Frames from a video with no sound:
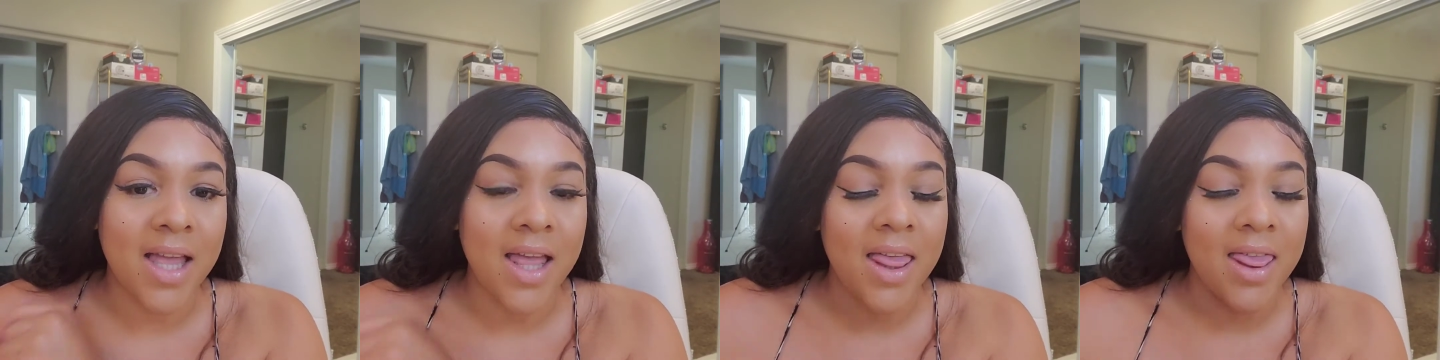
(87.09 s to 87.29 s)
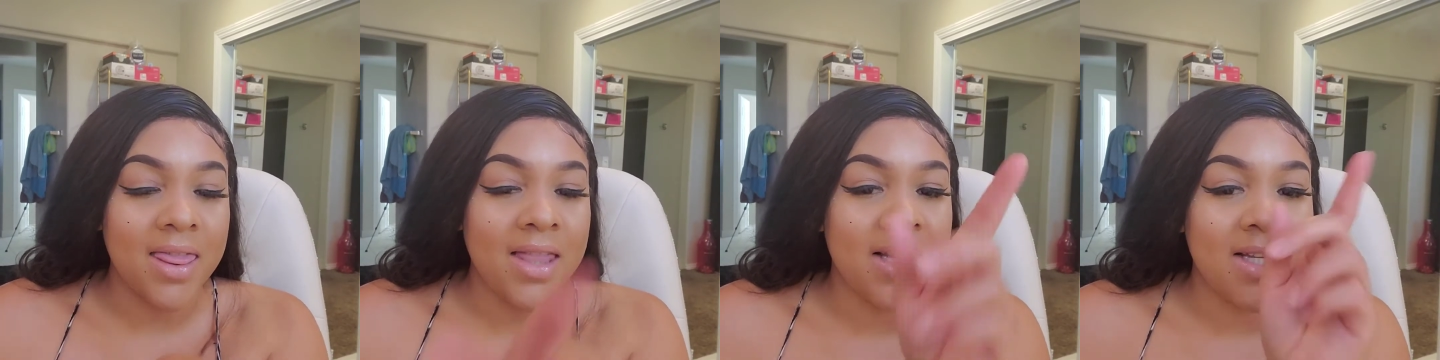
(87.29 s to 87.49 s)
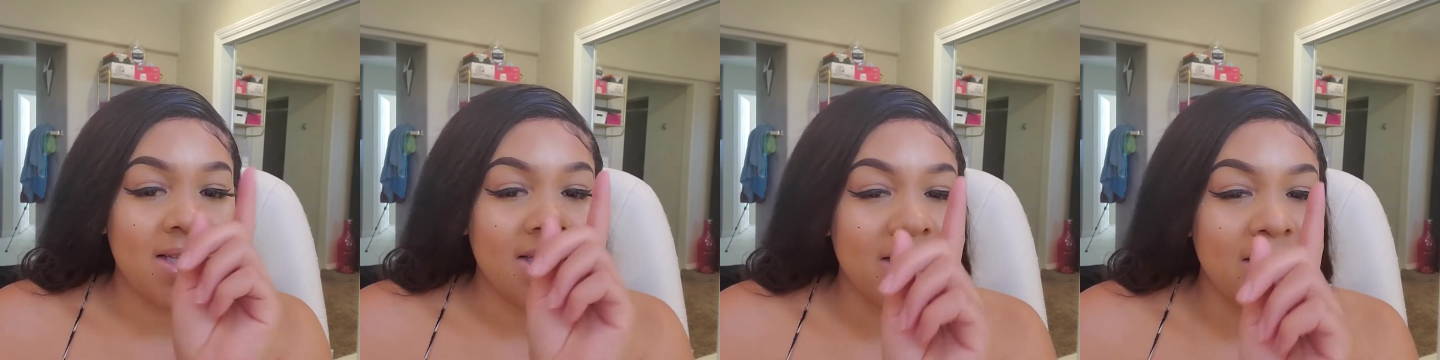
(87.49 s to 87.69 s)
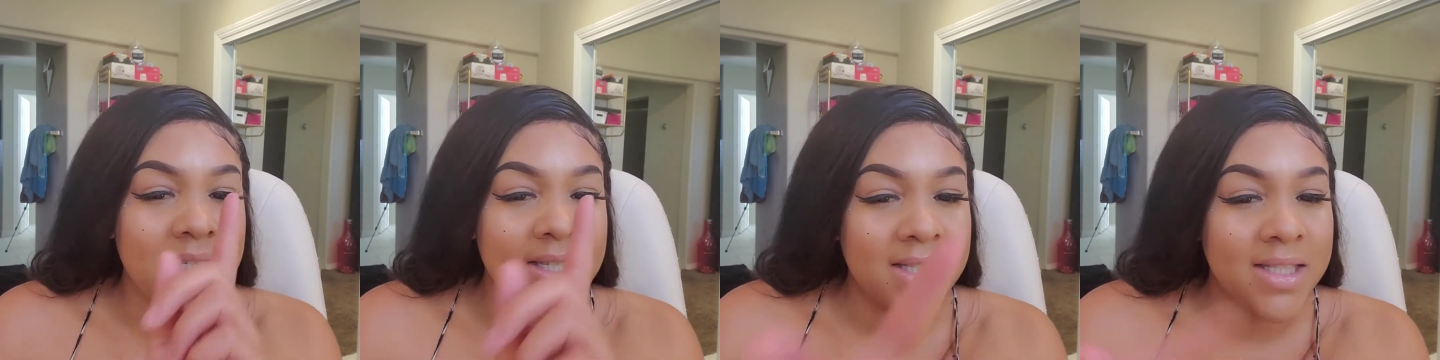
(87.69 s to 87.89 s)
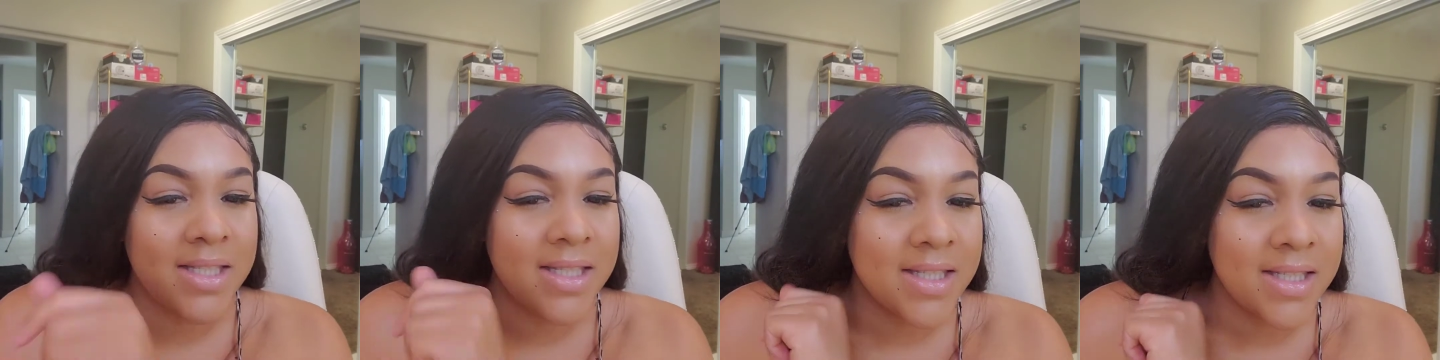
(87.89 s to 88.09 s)
then
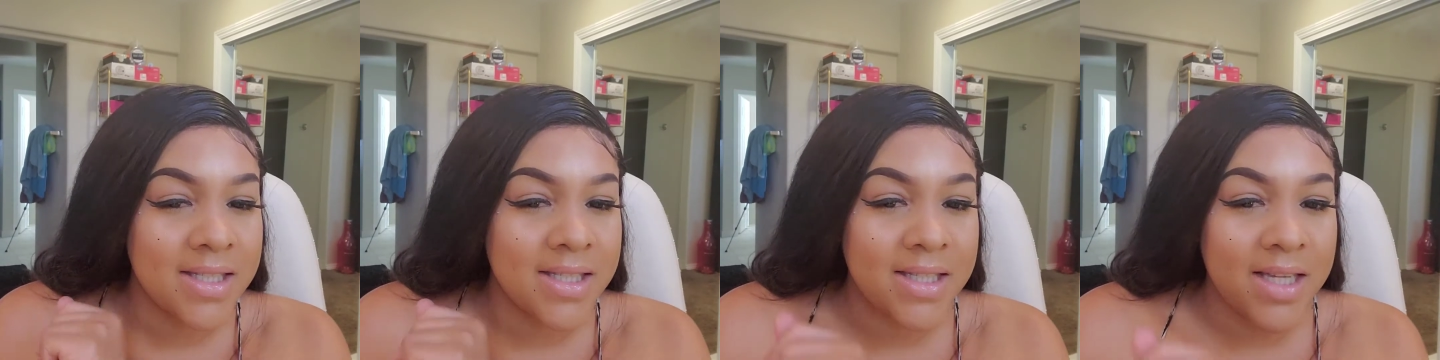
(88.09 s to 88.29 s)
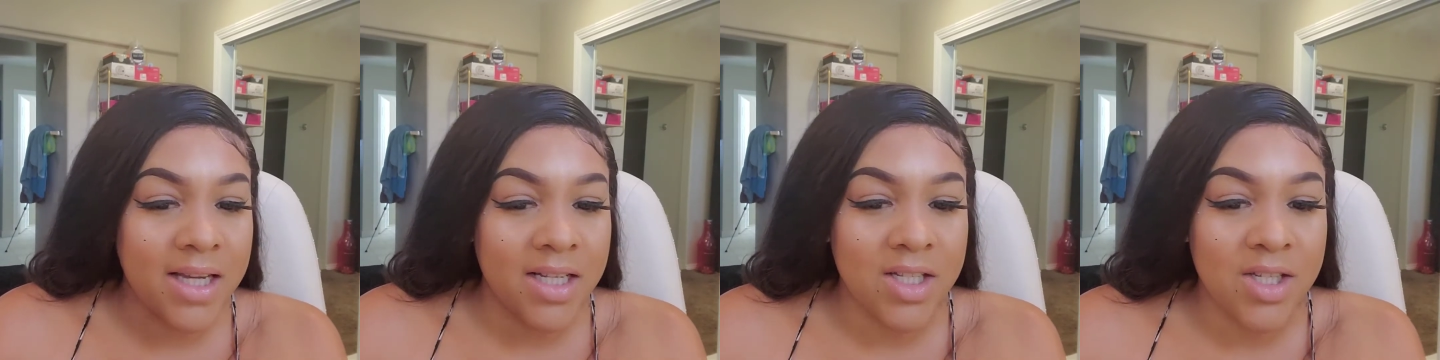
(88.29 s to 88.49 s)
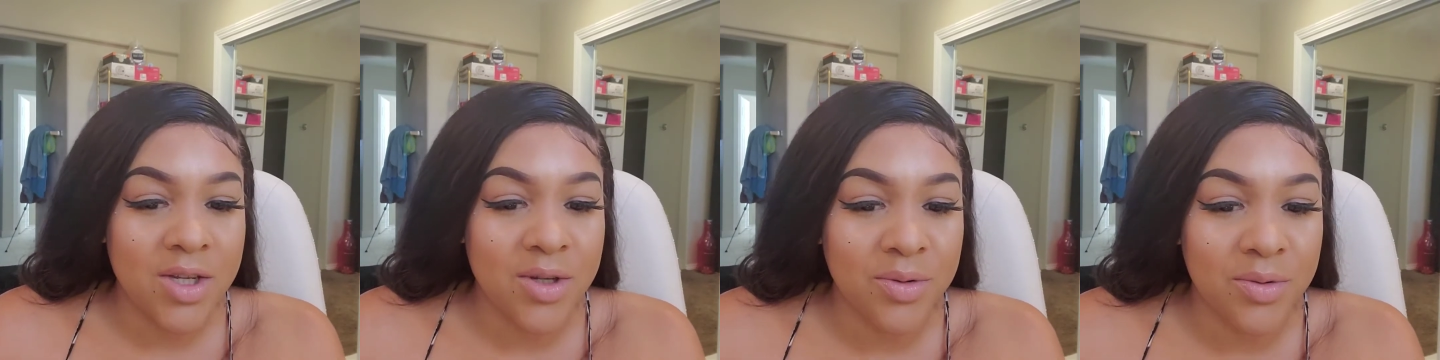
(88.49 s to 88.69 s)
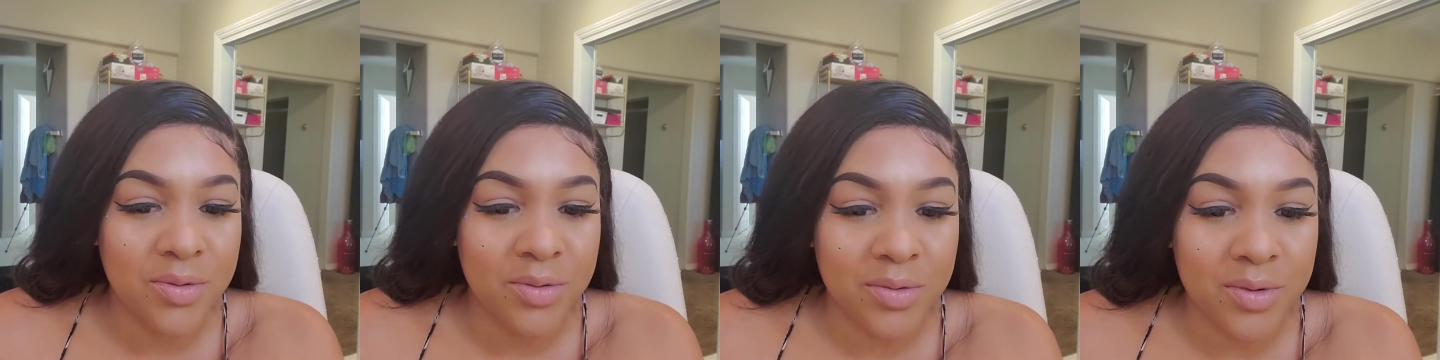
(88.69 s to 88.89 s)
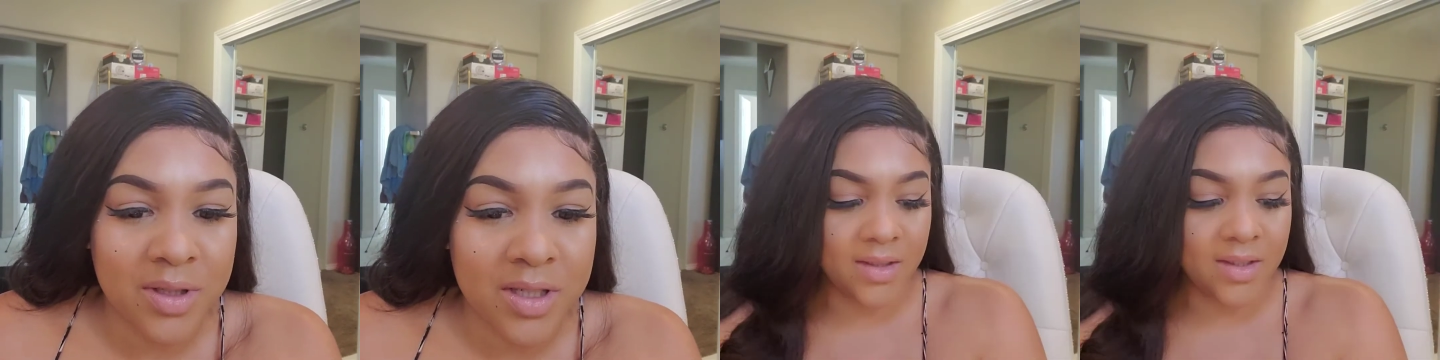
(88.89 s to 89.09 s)
stay
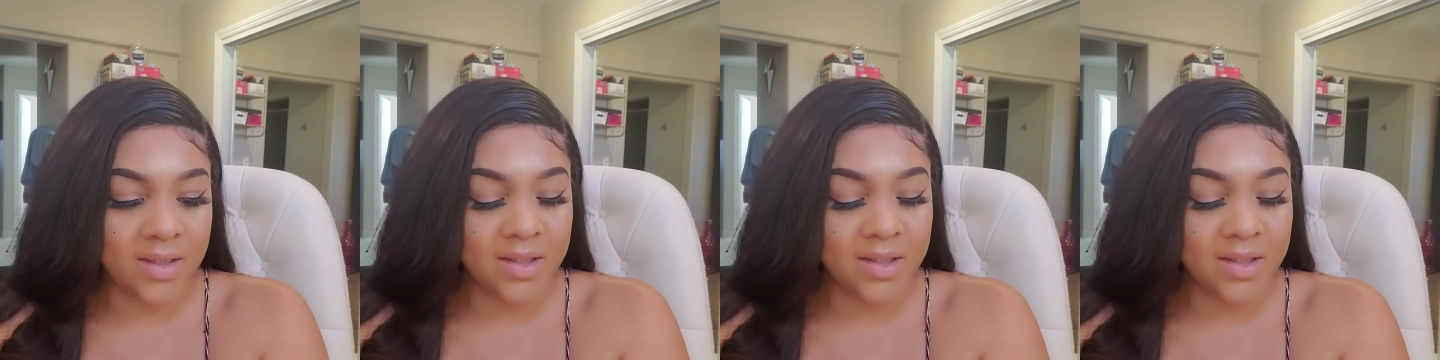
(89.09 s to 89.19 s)
tuned.